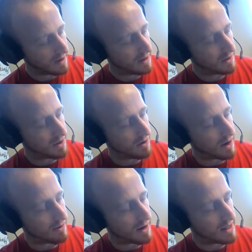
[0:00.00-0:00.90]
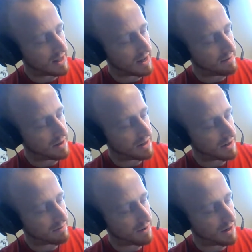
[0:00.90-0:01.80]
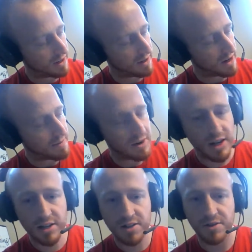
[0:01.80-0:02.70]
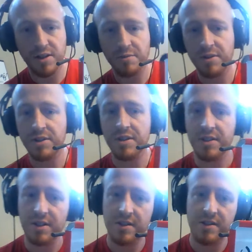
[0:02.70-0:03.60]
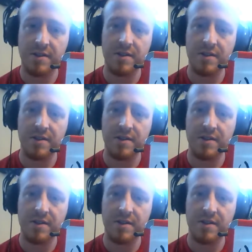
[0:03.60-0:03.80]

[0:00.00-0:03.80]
So I write that by just putting the number next to it in parentheses.